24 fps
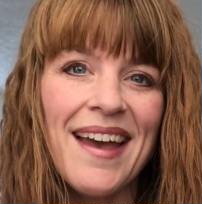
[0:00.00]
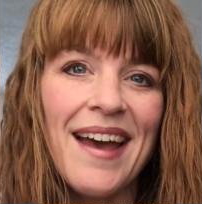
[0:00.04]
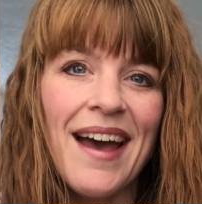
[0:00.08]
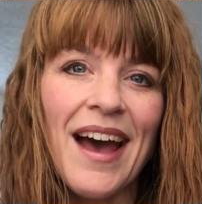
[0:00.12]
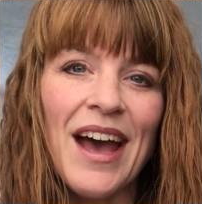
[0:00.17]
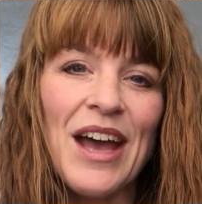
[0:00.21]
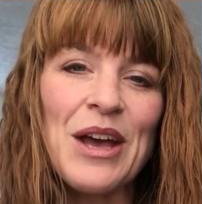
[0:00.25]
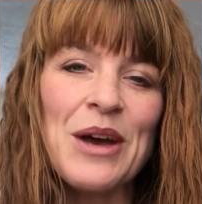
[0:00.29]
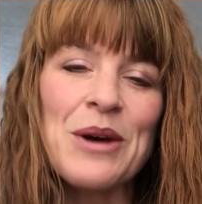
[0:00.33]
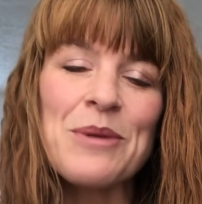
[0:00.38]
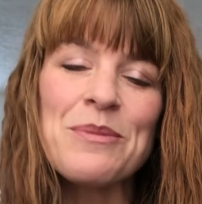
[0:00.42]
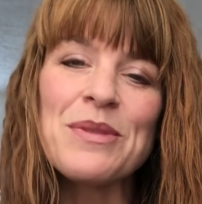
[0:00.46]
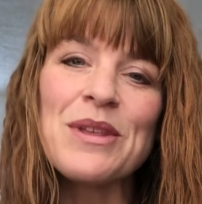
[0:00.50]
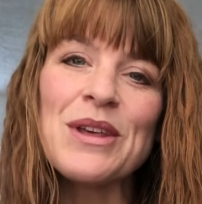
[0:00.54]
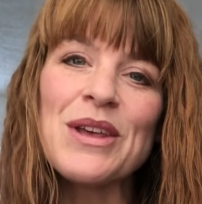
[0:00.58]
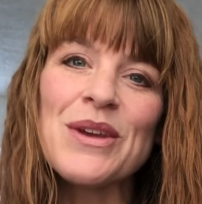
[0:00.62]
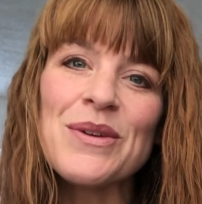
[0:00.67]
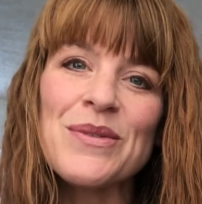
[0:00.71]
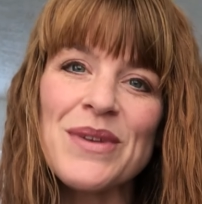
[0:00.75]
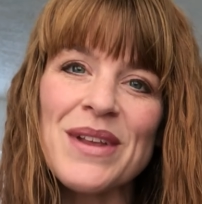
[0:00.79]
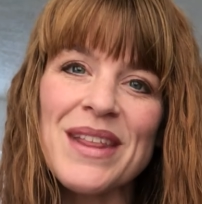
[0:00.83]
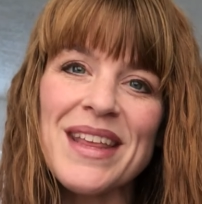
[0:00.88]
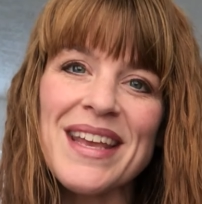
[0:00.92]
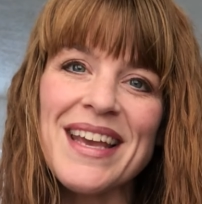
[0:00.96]
I hope that you
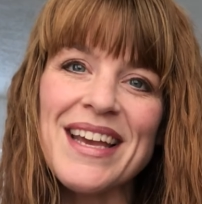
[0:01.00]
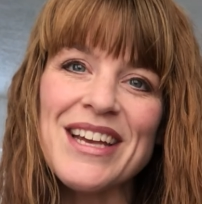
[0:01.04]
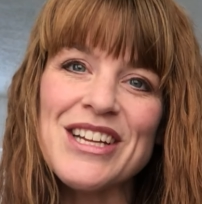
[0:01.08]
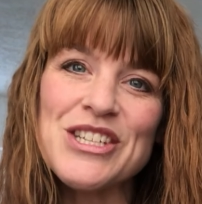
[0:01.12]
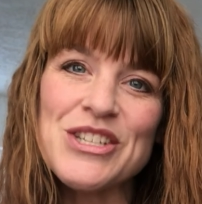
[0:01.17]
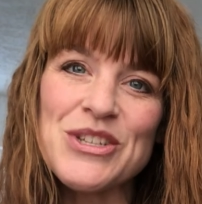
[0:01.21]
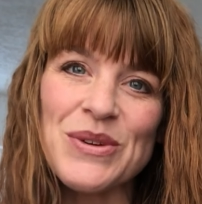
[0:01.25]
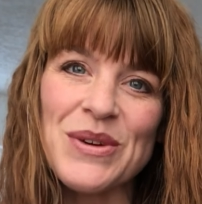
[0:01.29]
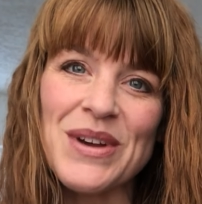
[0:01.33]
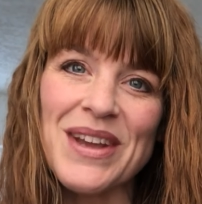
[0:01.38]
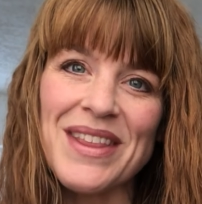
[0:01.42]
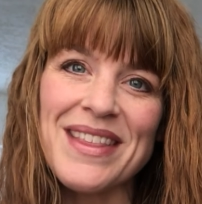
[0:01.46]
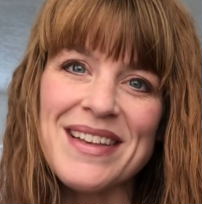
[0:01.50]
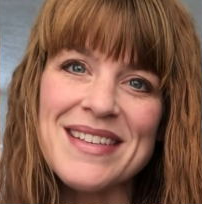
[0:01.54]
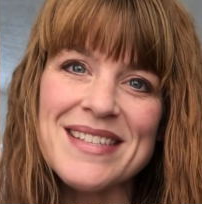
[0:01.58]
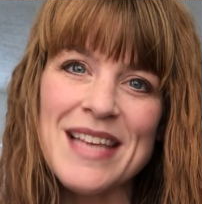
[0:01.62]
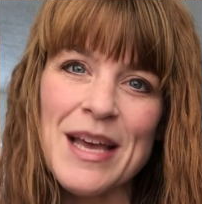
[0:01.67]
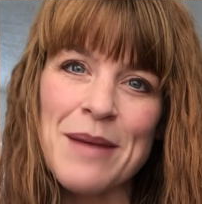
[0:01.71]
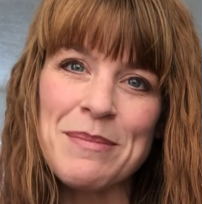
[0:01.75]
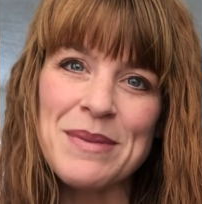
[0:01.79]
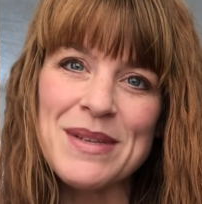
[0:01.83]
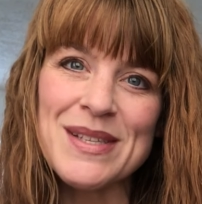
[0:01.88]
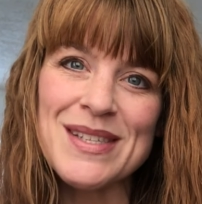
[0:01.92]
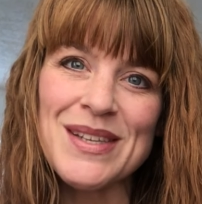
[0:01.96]
really enjoy this
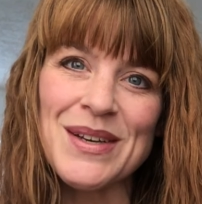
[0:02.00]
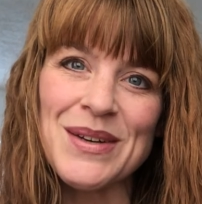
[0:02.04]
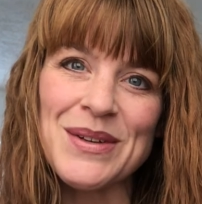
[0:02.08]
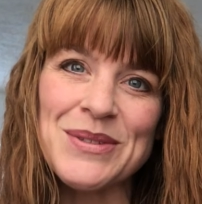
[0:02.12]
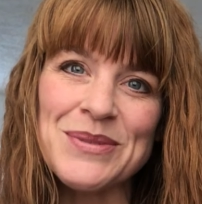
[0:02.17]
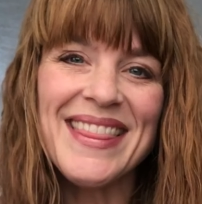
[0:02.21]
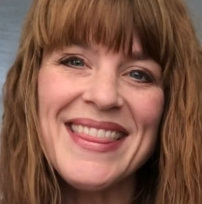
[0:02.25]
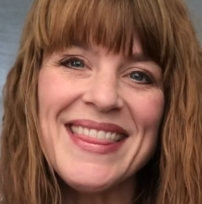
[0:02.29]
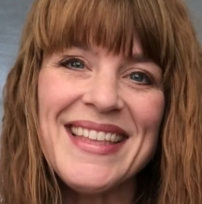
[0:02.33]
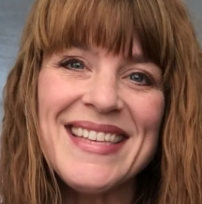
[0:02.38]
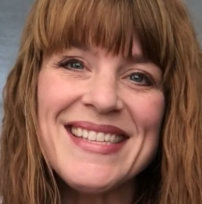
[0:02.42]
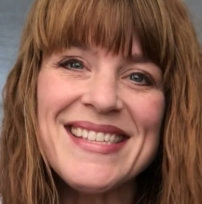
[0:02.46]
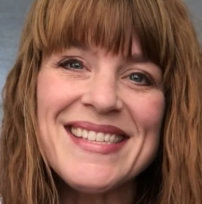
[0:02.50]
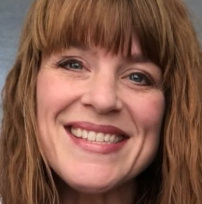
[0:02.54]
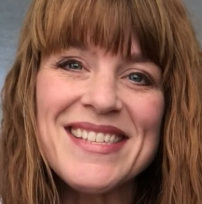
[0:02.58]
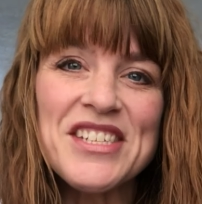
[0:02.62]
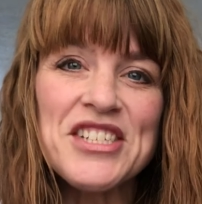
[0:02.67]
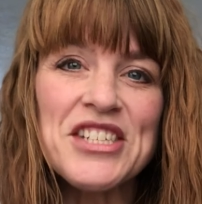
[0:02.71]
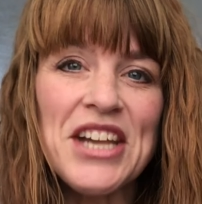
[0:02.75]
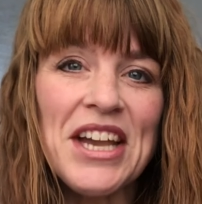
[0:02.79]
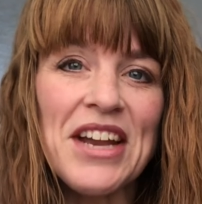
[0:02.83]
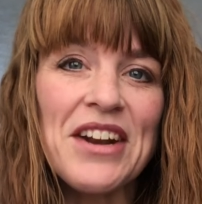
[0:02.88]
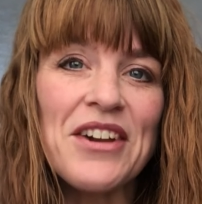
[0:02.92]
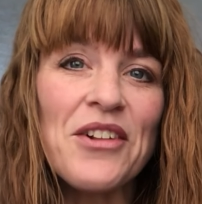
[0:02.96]
episode. This is a
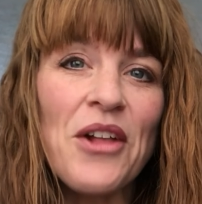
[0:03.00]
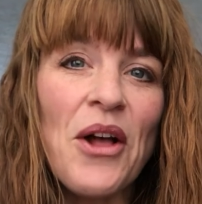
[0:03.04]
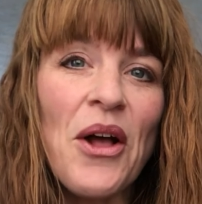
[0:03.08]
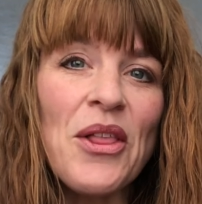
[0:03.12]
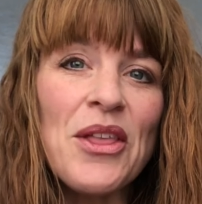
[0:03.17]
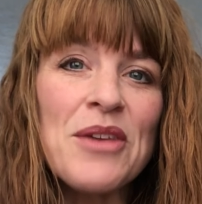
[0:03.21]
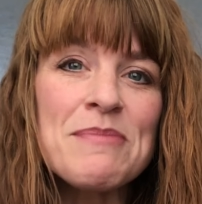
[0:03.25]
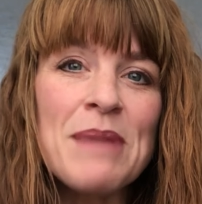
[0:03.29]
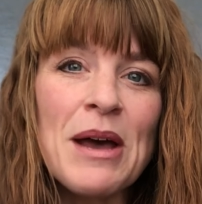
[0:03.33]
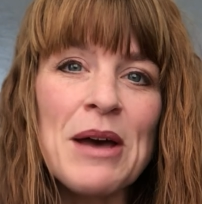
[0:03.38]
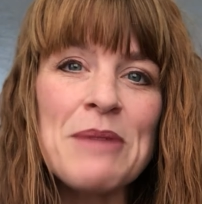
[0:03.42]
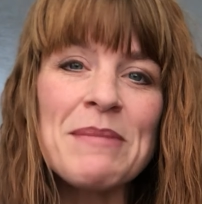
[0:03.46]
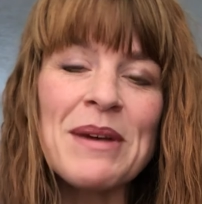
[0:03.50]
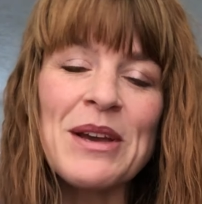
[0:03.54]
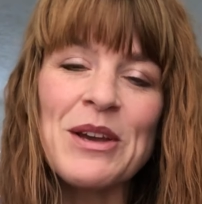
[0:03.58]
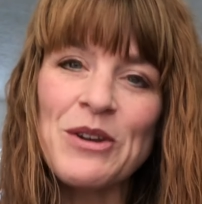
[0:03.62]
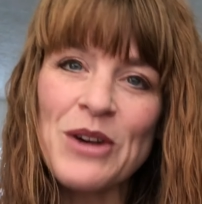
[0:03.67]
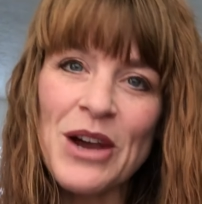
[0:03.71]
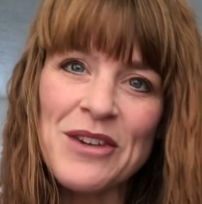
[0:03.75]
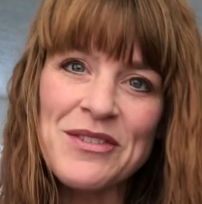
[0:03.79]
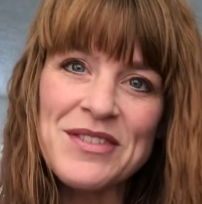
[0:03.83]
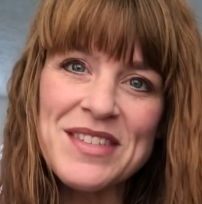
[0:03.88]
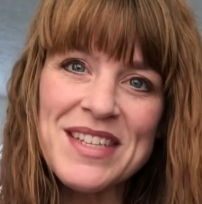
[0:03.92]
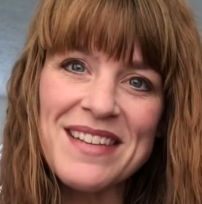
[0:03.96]
channel all about my
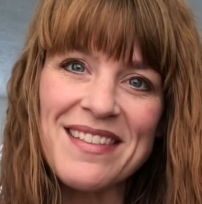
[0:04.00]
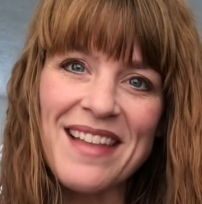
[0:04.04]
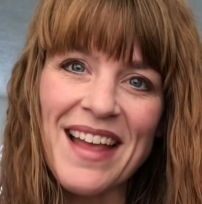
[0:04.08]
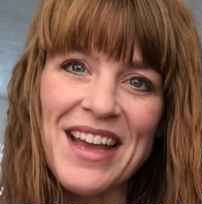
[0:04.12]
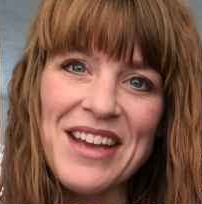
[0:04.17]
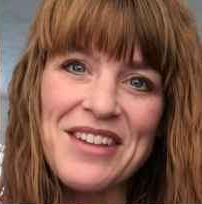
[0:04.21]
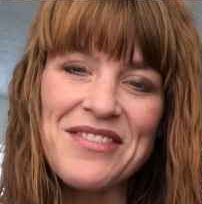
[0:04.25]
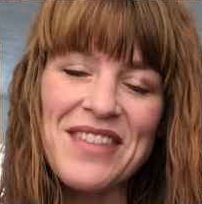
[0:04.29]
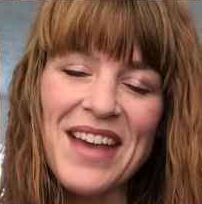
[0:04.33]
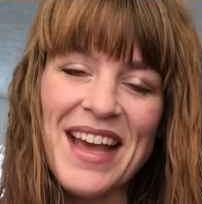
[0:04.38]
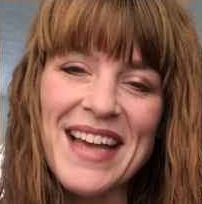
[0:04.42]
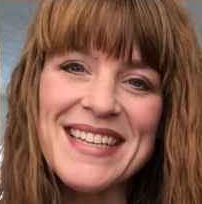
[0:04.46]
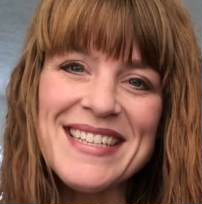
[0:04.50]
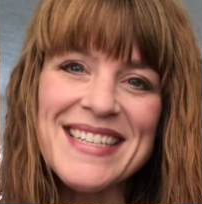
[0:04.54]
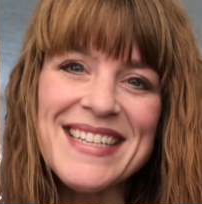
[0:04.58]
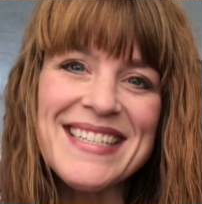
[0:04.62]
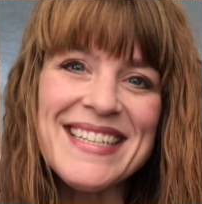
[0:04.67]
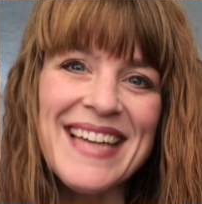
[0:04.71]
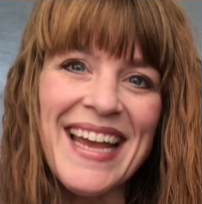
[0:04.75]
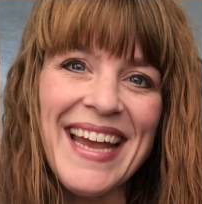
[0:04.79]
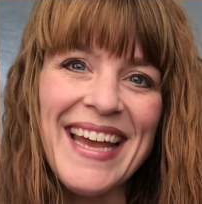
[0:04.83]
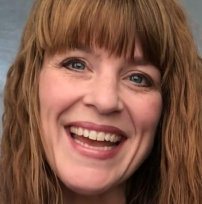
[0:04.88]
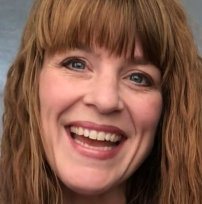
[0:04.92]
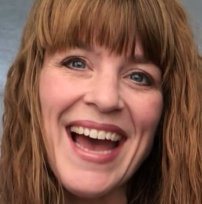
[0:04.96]
crafty life and
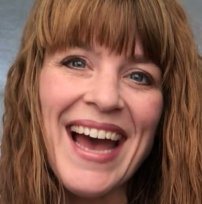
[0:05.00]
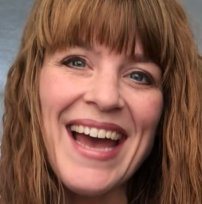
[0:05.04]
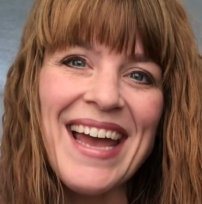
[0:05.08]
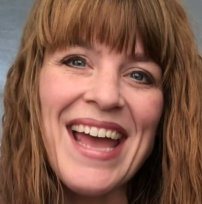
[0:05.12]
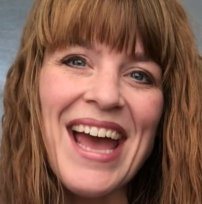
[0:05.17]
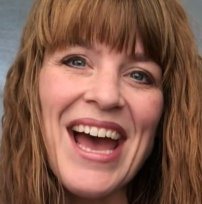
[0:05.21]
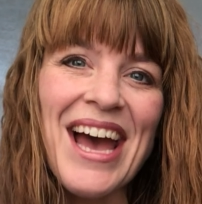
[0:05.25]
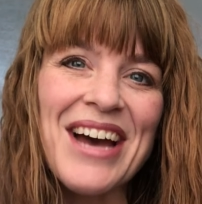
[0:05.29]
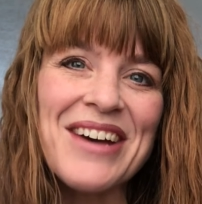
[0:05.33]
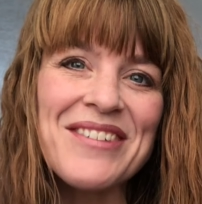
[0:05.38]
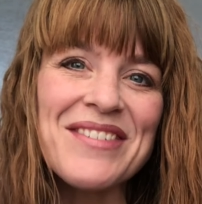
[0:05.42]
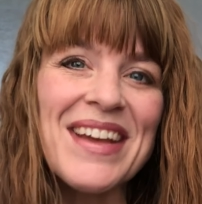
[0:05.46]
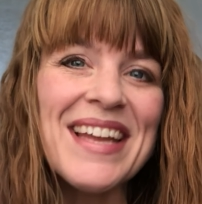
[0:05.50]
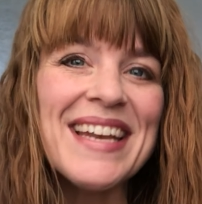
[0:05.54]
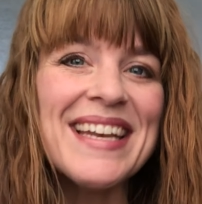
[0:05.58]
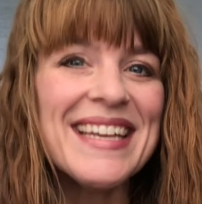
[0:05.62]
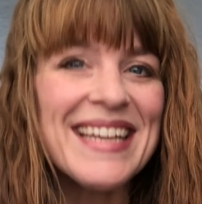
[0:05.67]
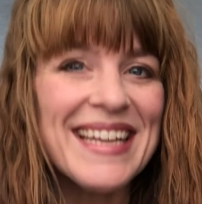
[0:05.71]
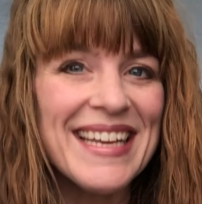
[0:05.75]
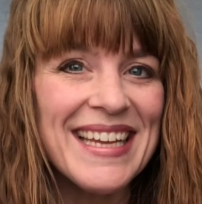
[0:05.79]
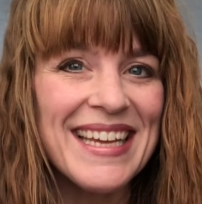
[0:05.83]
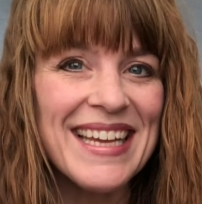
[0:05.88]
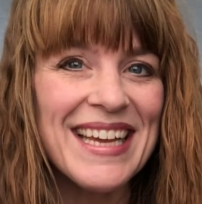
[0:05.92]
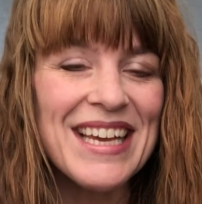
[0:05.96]
today I have
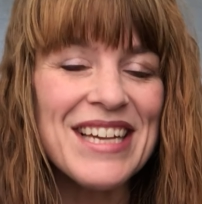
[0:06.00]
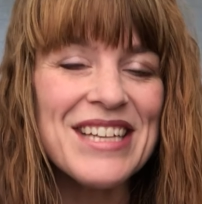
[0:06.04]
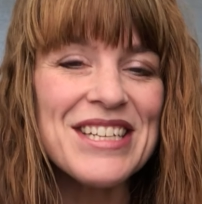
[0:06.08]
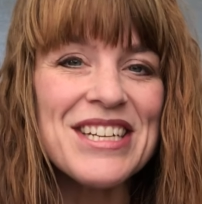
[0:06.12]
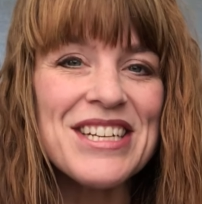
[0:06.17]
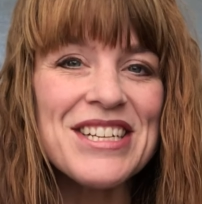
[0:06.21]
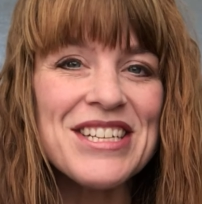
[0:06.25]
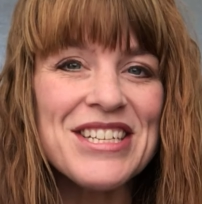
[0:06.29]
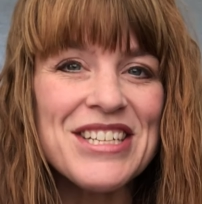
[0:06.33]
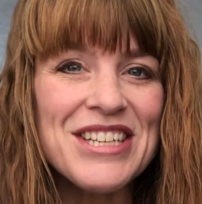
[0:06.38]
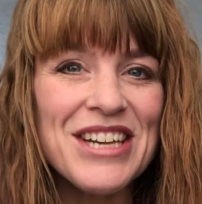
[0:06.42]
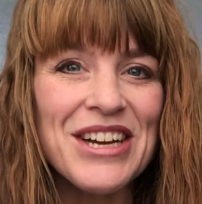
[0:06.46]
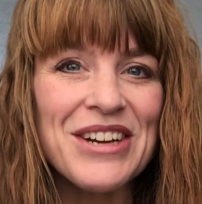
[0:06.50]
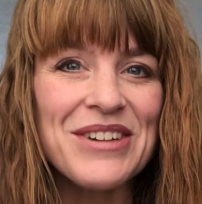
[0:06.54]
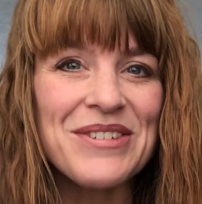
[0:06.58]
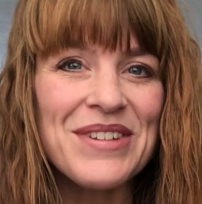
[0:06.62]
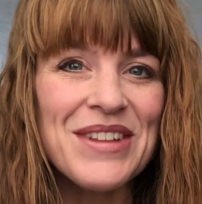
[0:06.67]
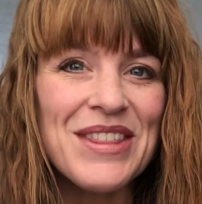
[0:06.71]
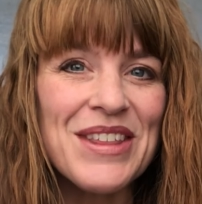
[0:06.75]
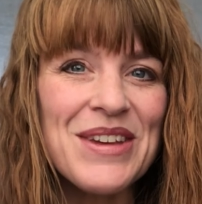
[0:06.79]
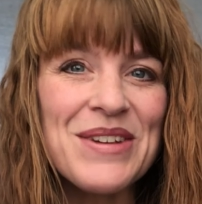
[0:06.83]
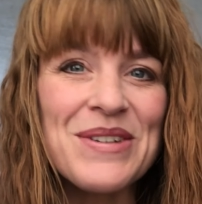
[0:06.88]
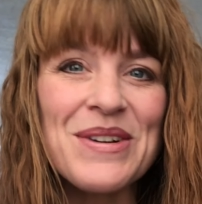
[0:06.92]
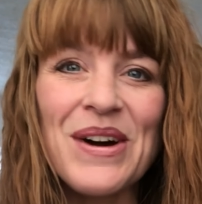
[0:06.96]
knitting to share
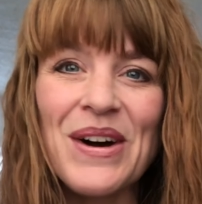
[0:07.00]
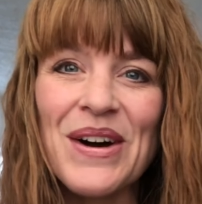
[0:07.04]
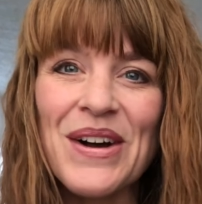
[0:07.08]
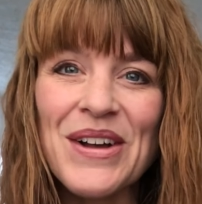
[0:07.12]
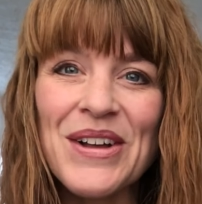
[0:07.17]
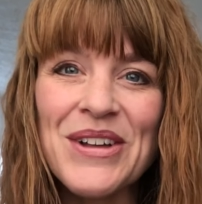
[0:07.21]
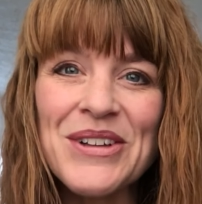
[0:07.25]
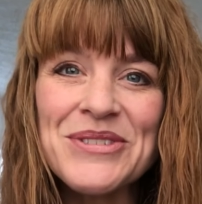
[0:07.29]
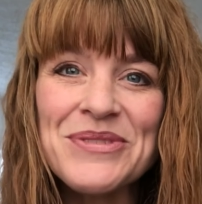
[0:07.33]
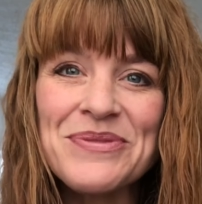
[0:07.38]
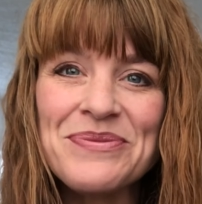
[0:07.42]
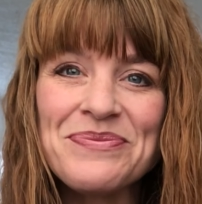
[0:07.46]
with you all.